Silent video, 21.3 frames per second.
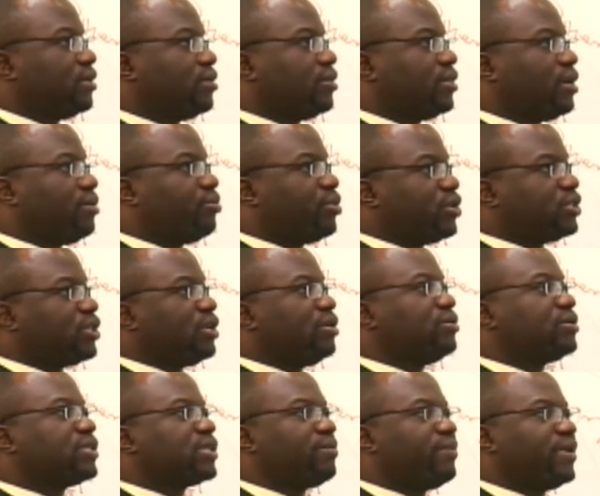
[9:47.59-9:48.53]
They
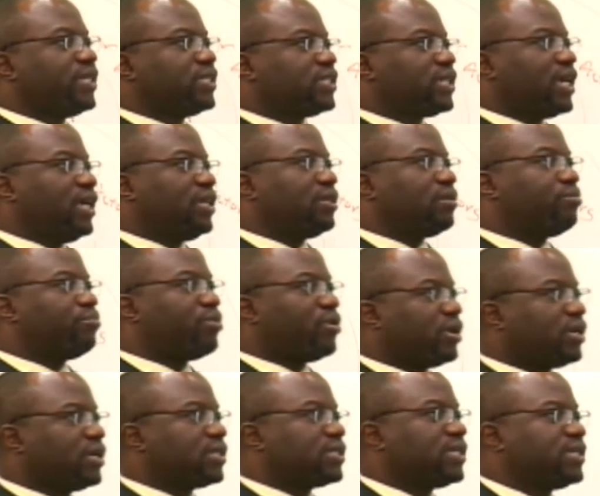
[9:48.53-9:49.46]
produce and maintain the
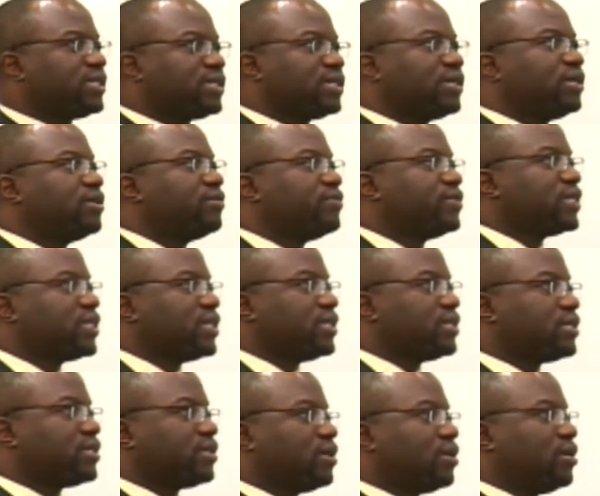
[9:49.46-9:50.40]
products and
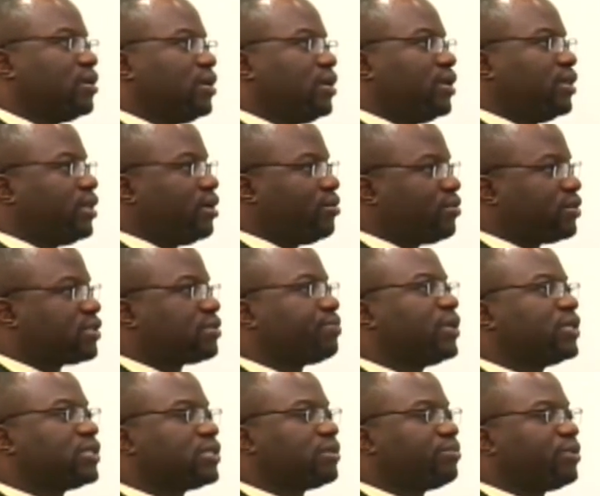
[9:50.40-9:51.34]
services. They are
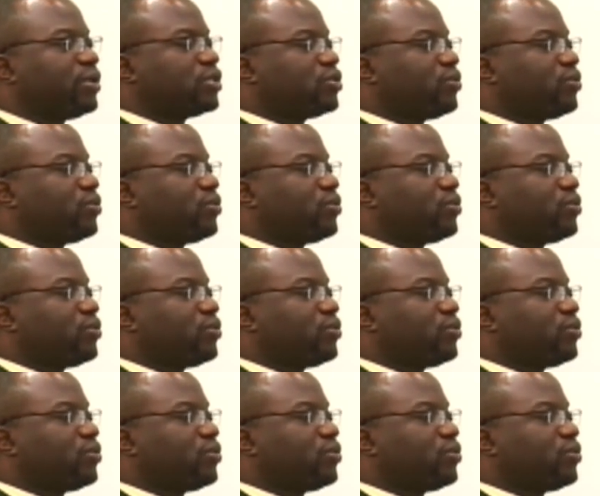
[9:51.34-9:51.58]
responsible to